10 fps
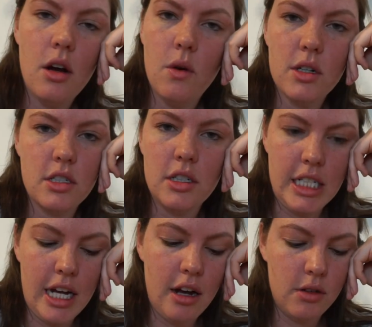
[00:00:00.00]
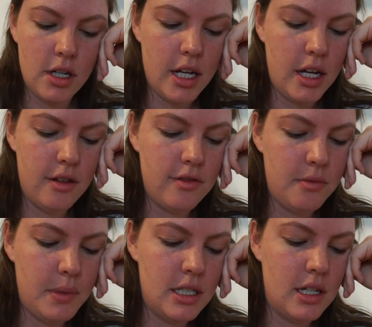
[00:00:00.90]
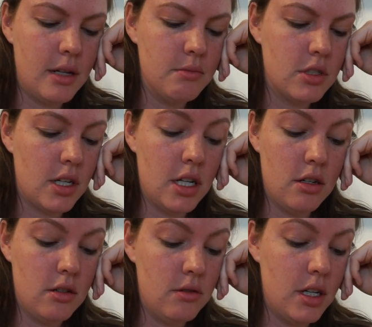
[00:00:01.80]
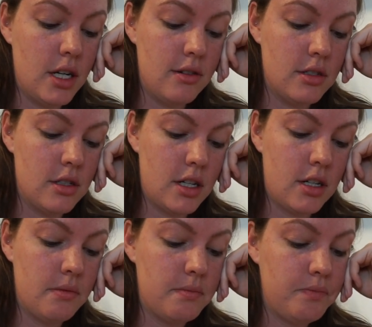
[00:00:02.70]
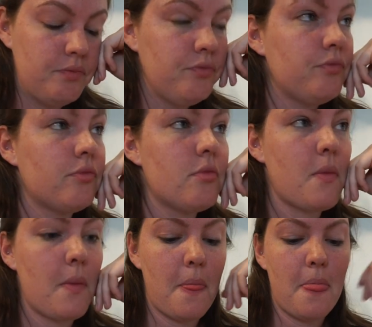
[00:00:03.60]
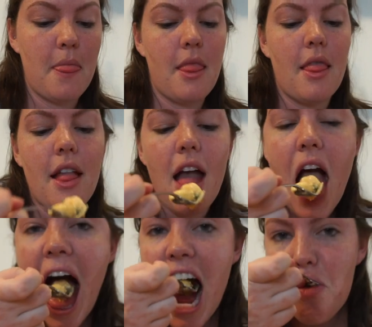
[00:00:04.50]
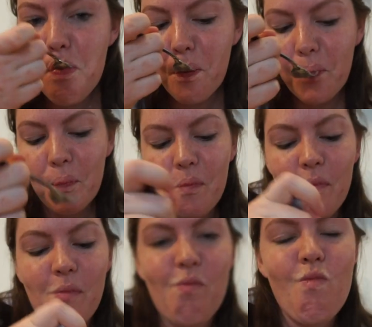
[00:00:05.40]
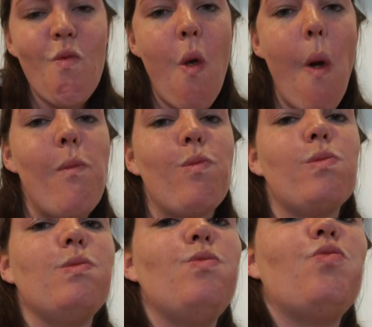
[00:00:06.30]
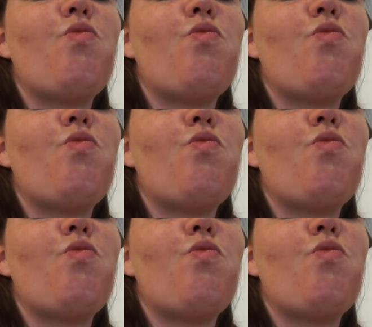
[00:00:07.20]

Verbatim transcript: We're still an hour ahead of bedtime, so I don't know what I was saying. For context, step one, put water in the